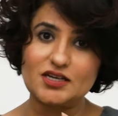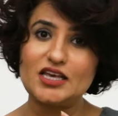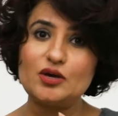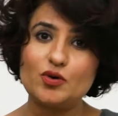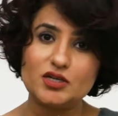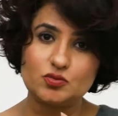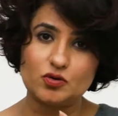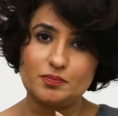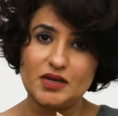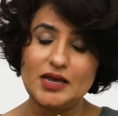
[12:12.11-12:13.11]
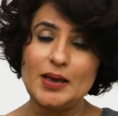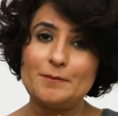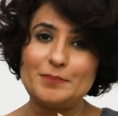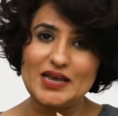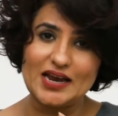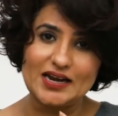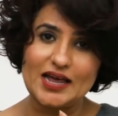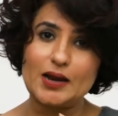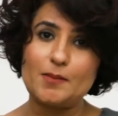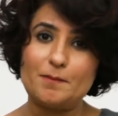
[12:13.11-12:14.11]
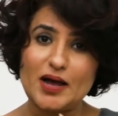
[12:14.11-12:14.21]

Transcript: the keywords would be P&L,